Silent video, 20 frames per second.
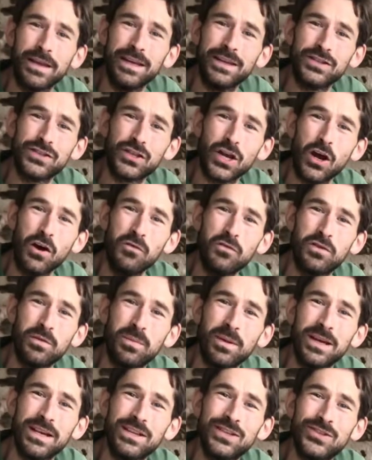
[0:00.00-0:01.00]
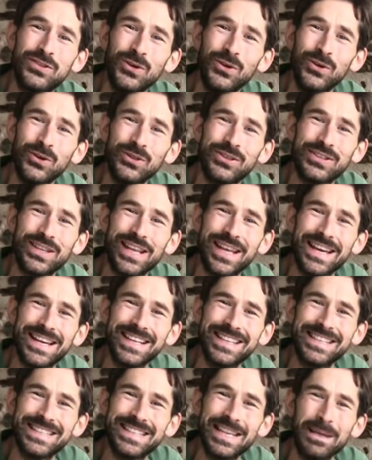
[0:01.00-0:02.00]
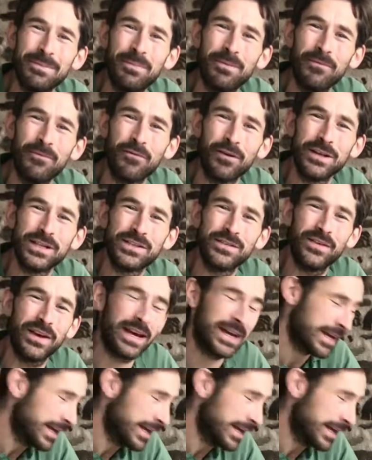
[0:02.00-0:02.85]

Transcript: stove to be installed so they can sleep in front of it.